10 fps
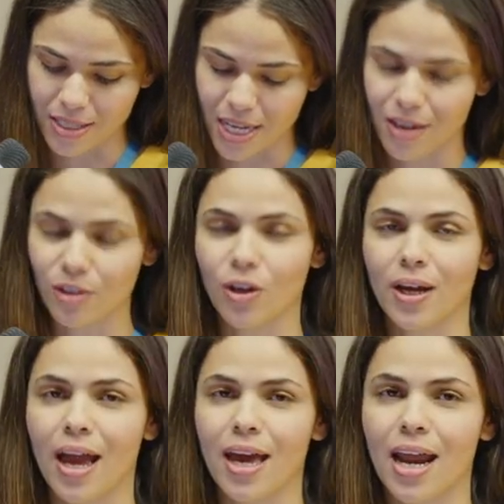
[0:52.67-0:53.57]
take a look
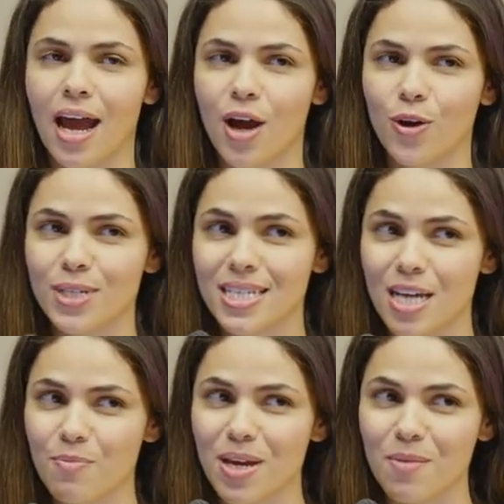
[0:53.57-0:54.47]
at how
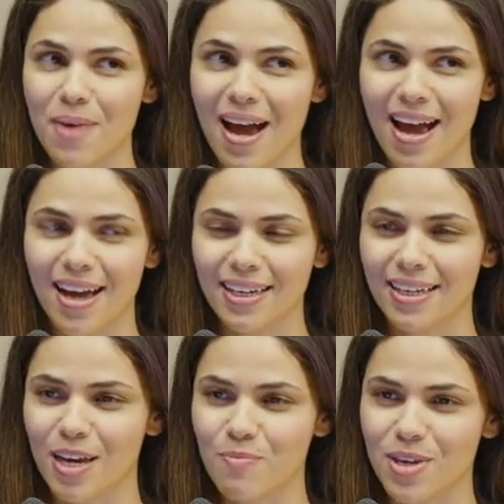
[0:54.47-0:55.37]
stepping back
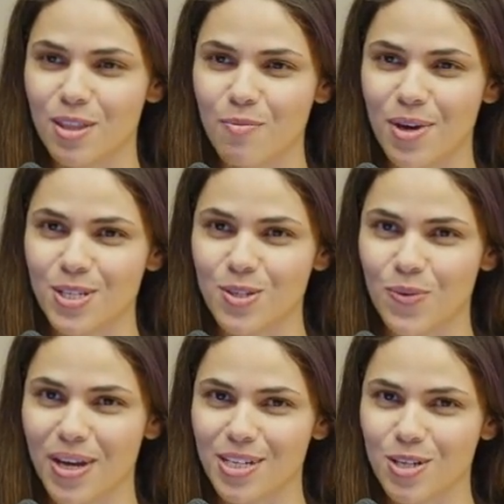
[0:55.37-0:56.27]
can be the best
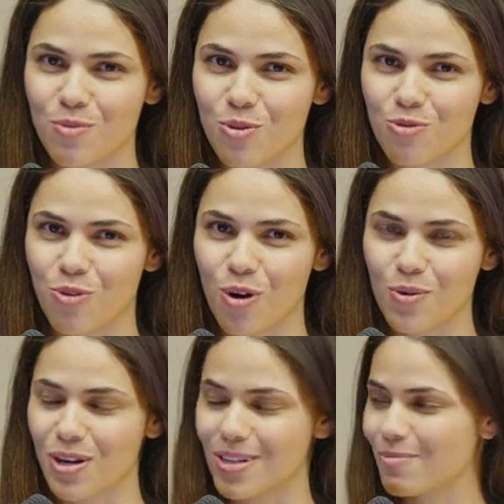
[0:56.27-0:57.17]
way to move
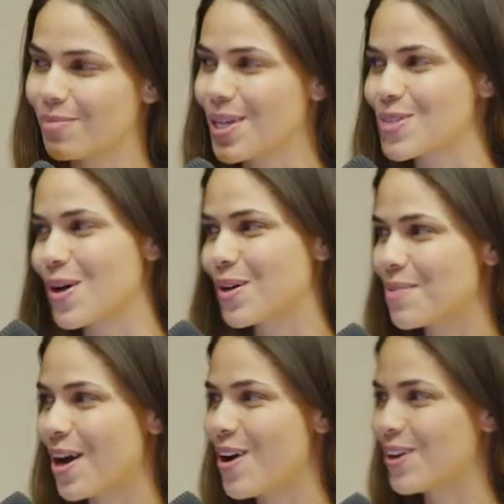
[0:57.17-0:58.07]
forward. Please welcome
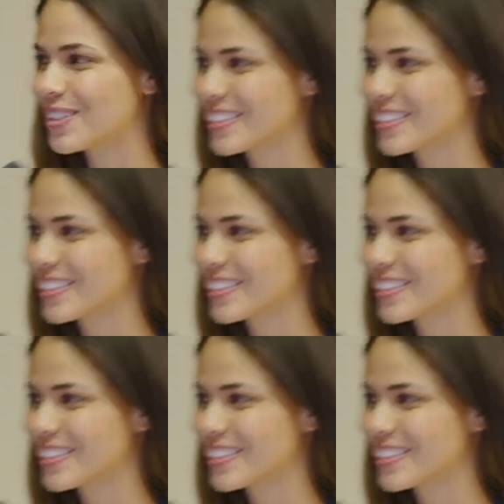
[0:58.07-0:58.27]
Carol.